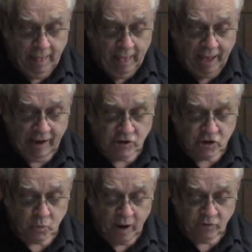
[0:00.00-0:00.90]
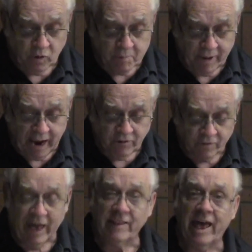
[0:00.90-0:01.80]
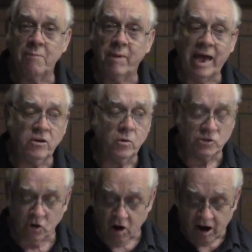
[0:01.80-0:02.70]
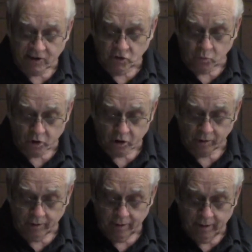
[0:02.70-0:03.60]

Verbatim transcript: And I just want to remind you that that manual is God's Word.